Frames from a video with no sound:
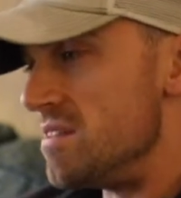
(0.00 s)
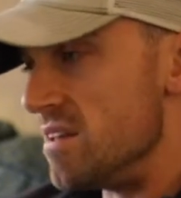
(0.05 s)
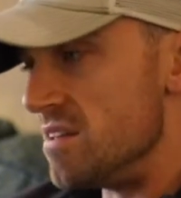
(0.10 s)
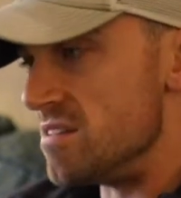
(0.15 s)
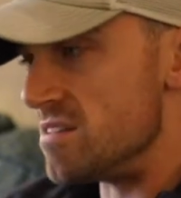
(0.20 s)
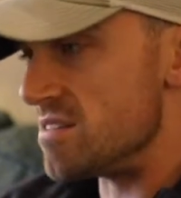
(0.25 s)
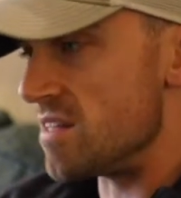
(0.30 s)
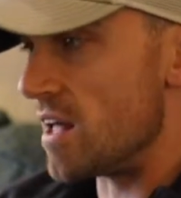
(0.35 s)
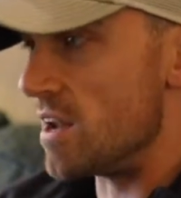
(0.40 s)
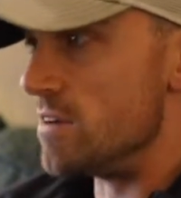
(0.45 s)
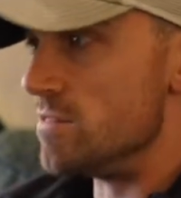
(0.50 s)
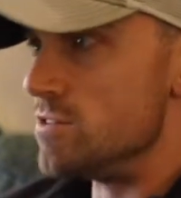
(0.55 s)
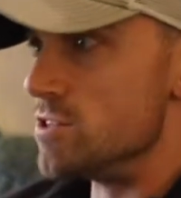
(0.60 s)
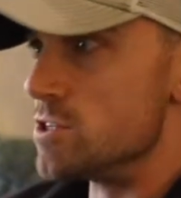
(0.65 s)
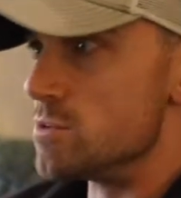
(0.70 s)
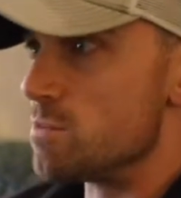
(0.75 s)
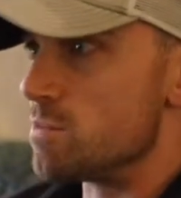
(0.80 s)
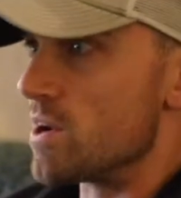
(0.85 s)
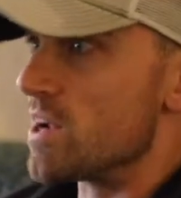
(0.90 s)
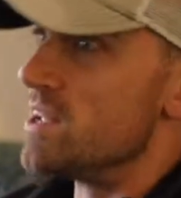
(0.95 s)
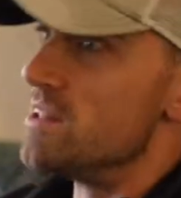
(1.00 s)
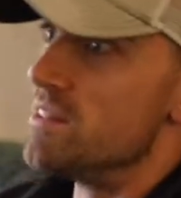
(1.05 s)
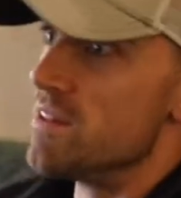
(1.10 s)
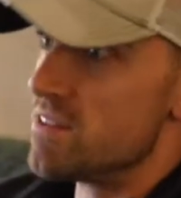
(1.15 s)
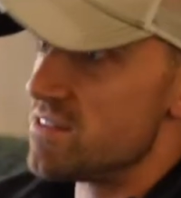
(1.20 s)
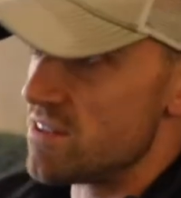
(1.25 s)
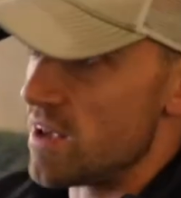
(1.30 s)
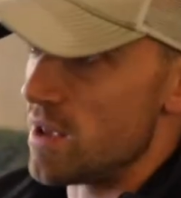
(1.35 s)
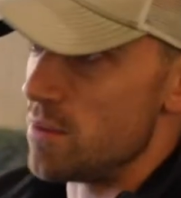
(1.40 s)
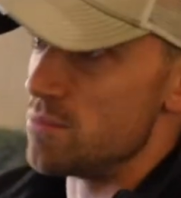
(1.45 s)
instead of just bringing
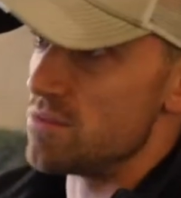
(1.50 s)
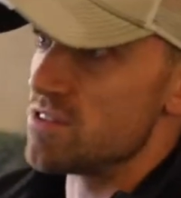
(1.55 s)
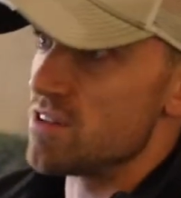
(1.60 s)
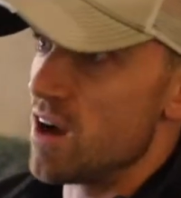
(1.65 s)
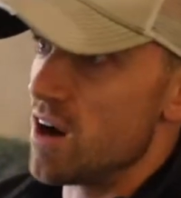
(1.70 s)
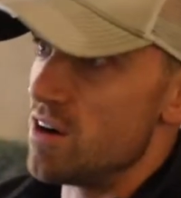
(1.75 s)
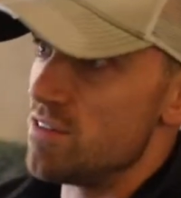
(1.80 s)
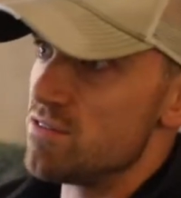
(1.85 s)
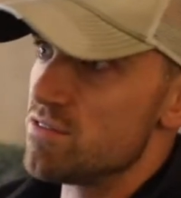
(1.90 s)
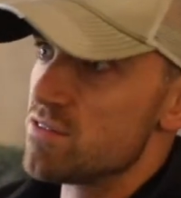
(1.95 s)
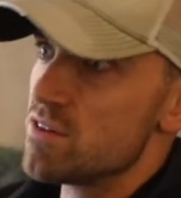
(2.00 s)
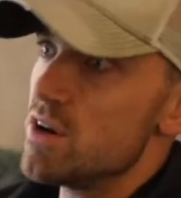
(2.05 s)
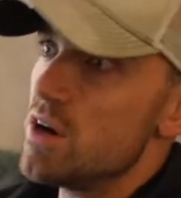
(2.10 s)
the same stuff